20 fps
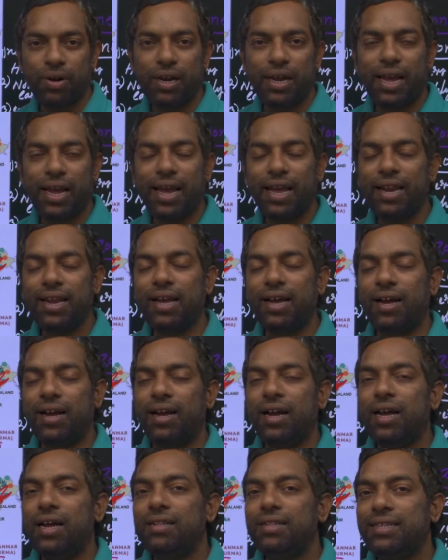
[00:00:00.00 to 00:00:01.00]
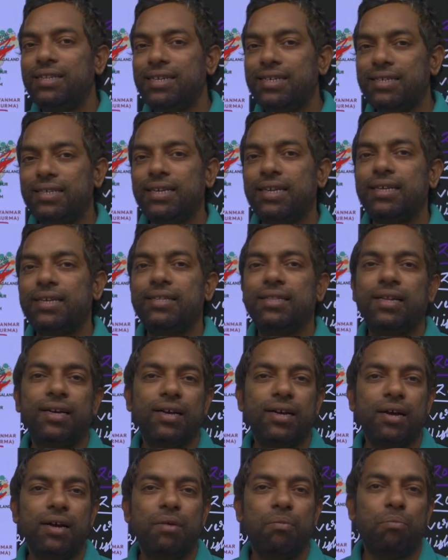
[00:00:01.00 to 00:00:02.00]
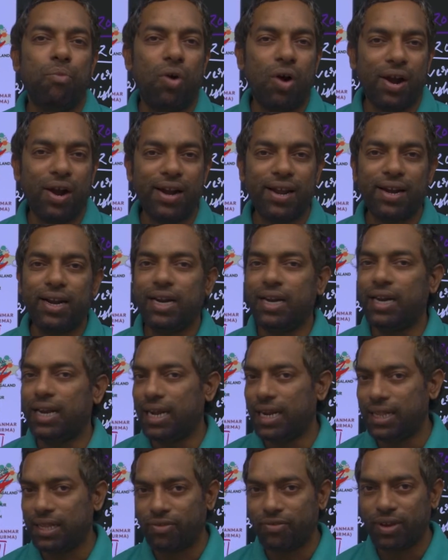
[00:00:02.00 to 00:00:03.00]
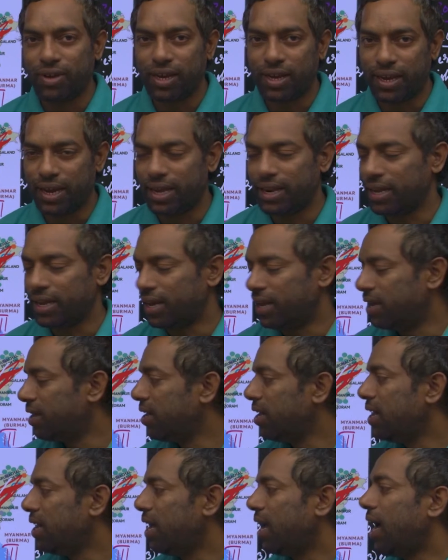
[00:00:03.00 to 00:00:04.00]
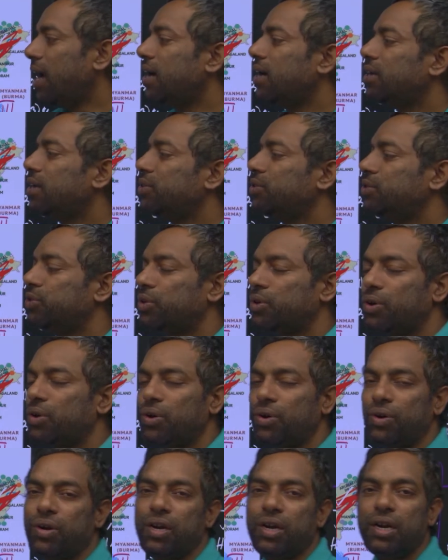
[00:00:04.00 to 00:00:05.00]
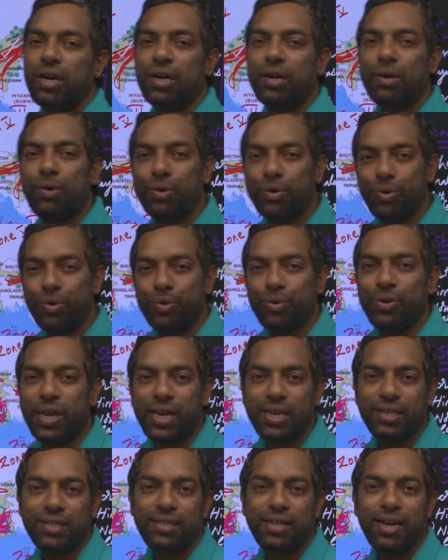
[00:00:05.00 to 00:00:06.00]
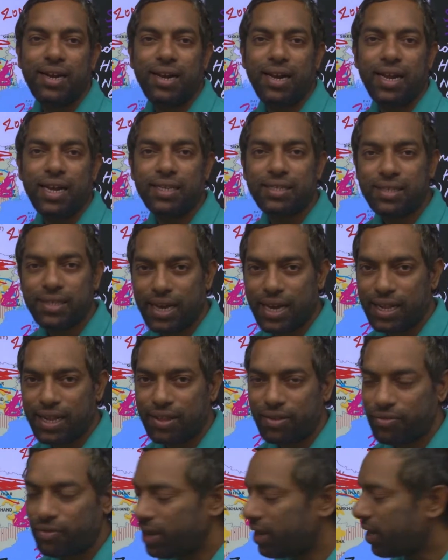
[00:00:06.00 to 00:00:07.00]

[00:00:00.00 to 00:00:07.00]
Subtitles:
area. This is the moderate earthquake area. And zone 2 is the less earthquake